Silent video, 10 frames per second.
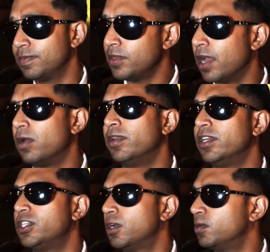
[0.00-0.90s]
not only
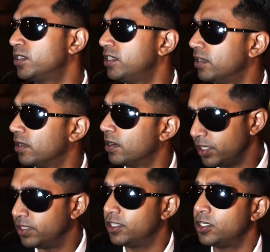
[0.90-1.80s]
a show stealer,
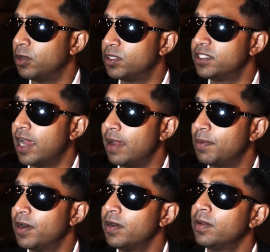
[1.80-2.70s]
she's a
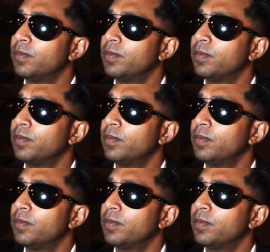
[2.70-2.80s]
showstopper.